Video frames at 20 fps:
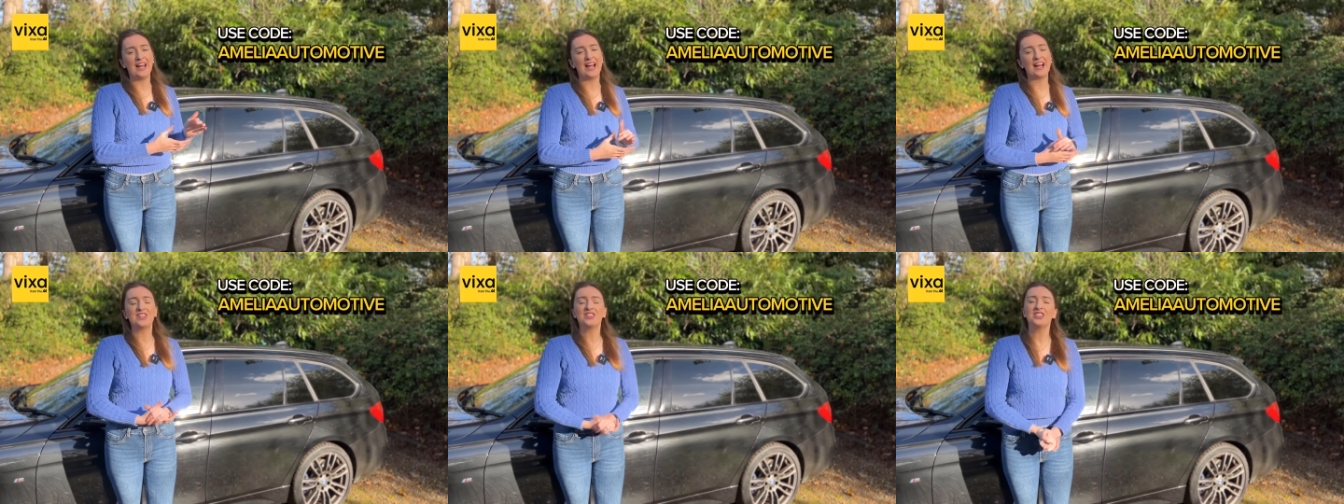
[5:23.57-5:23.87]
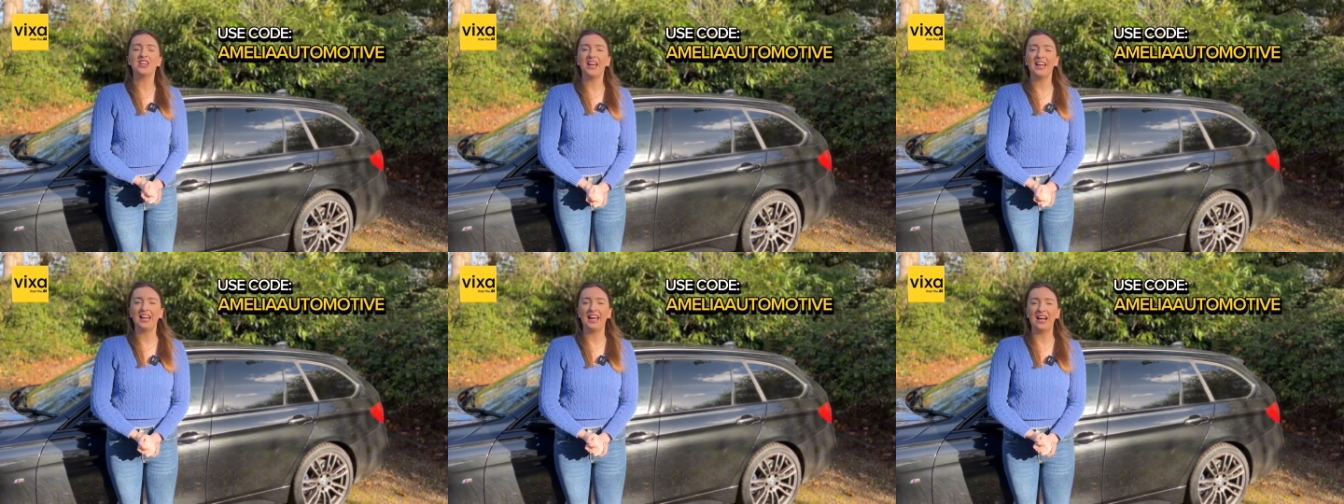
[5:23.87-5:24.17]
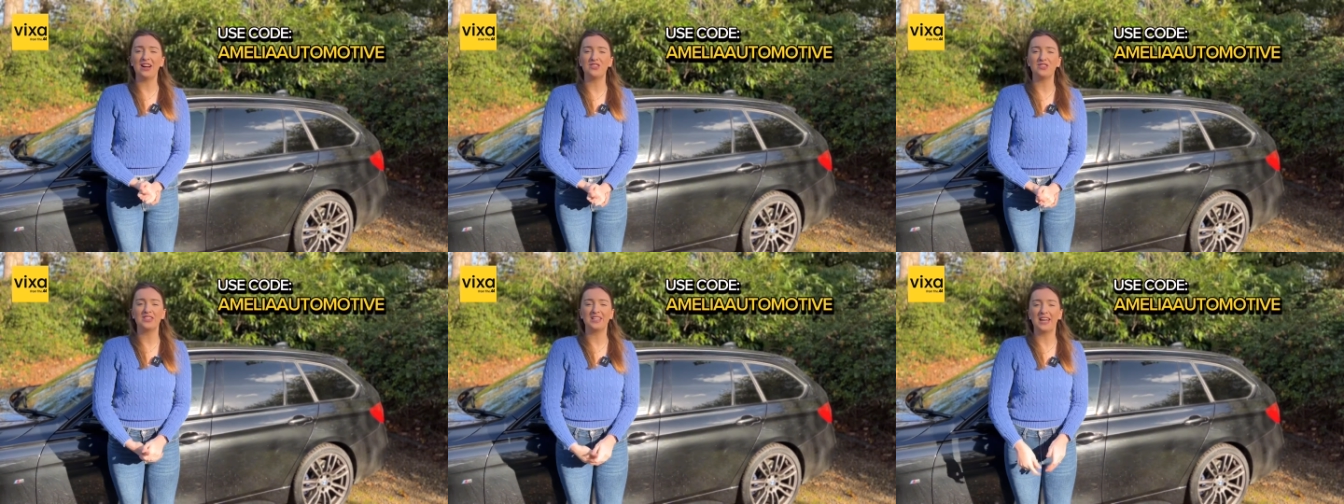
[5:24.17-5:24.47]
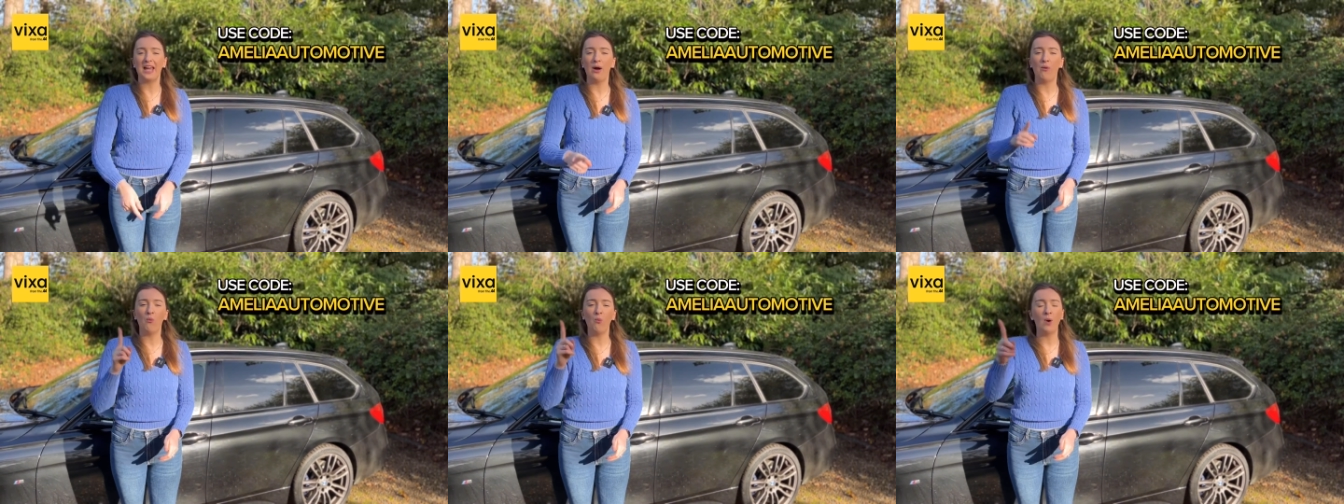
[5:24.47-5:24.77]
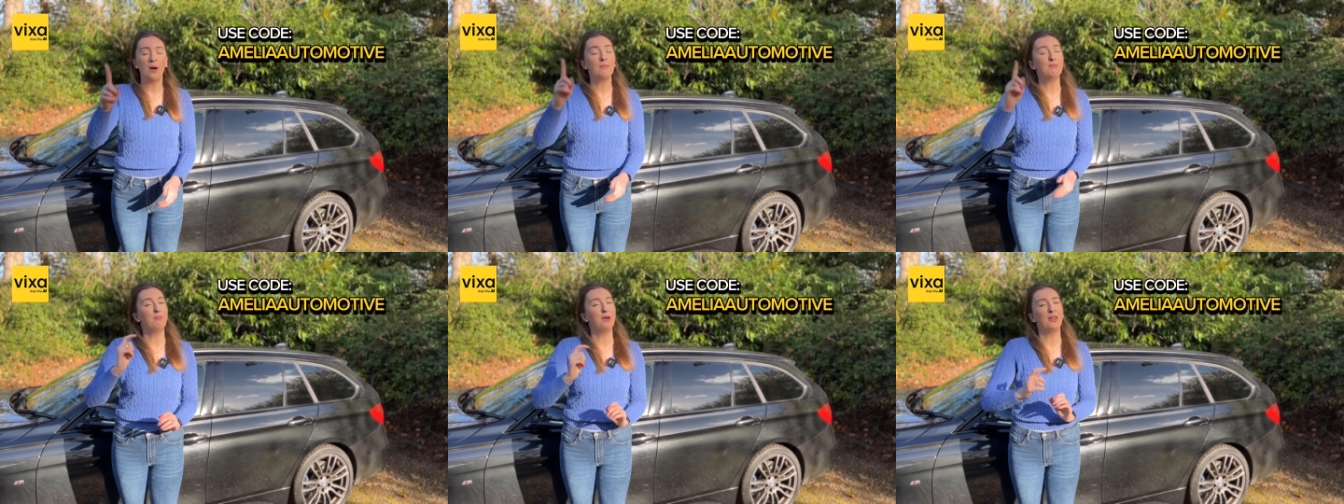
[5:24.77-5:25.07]
at checkout to get
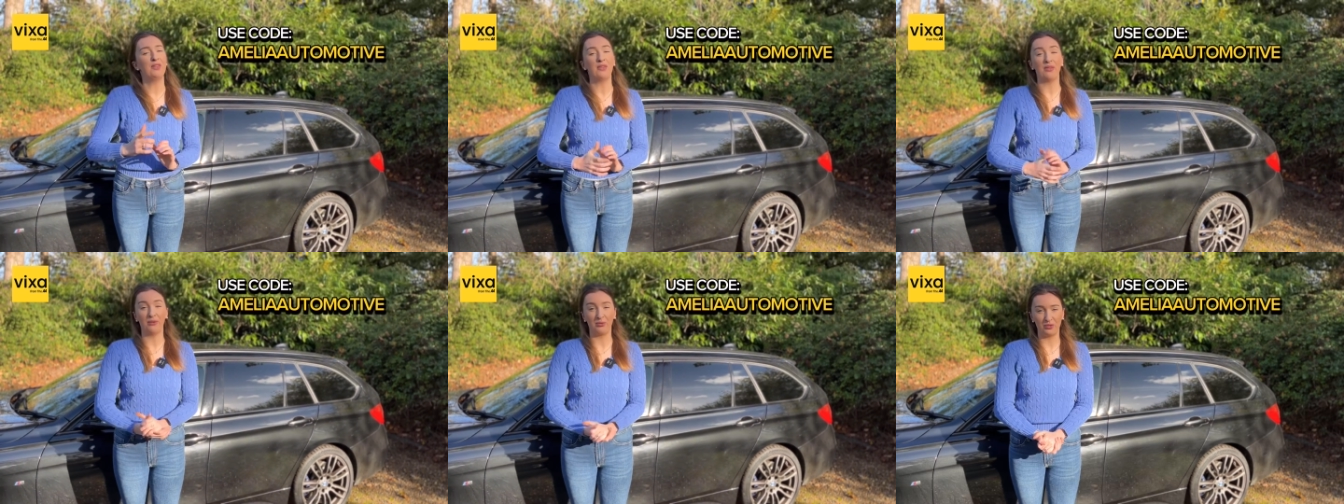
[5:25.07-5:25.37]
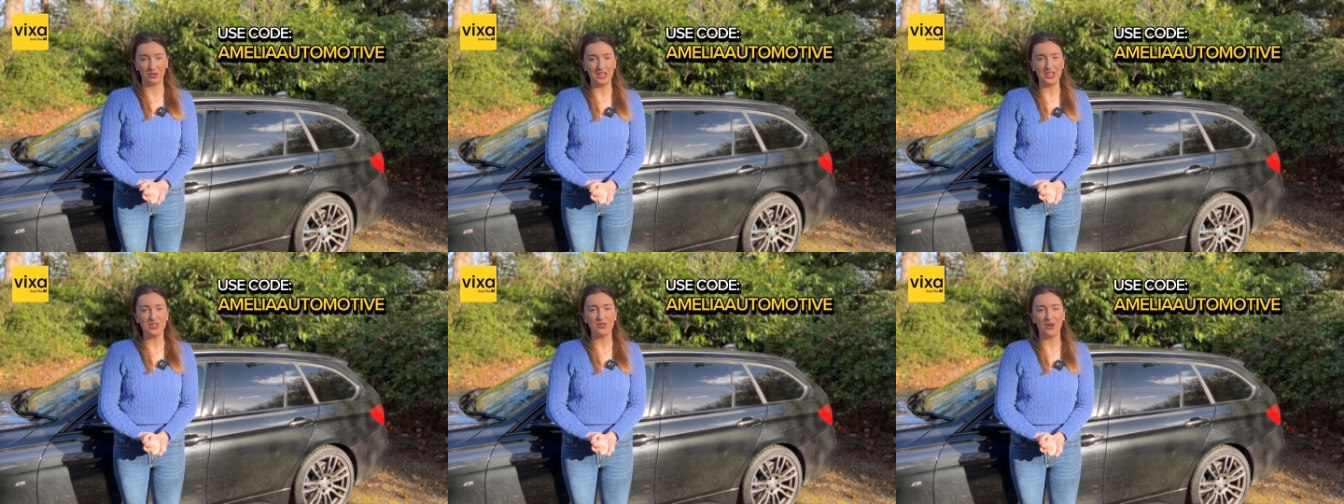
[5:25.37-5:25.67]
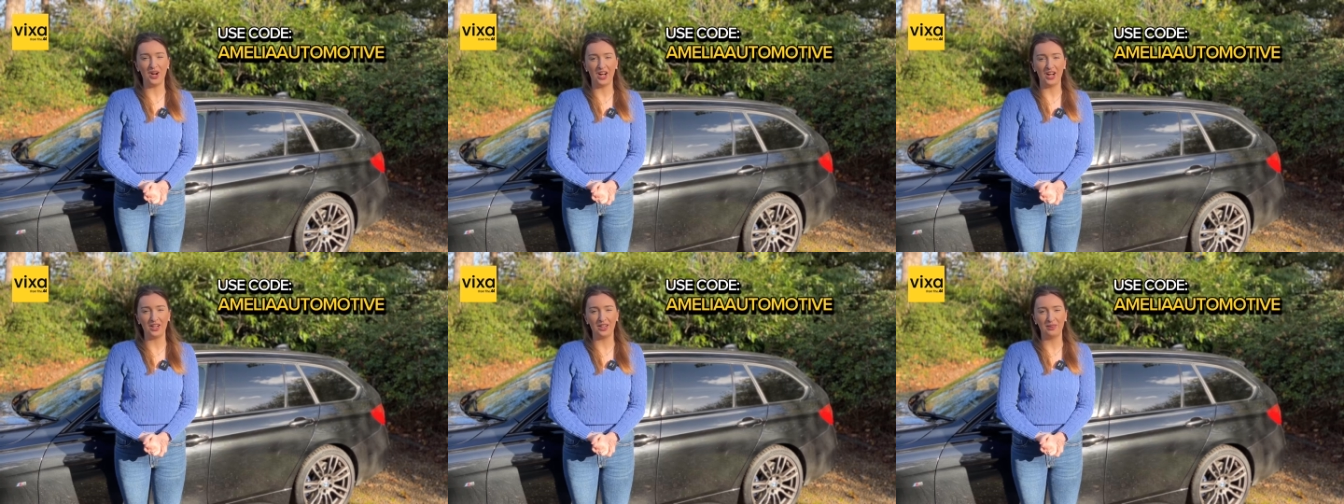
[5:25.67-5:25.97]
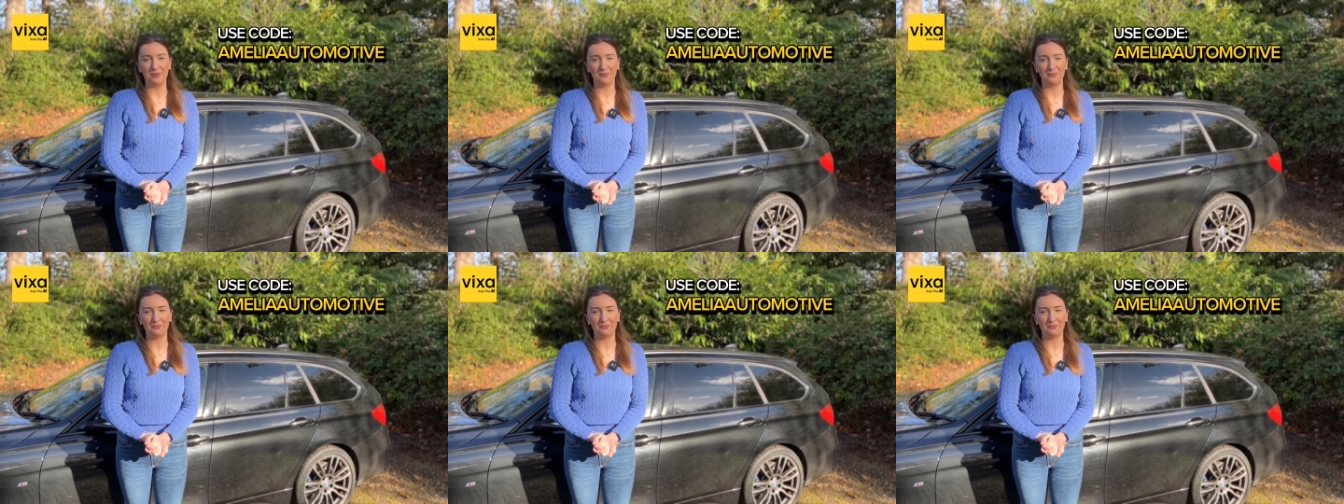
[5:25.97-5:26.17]
1 month free trial.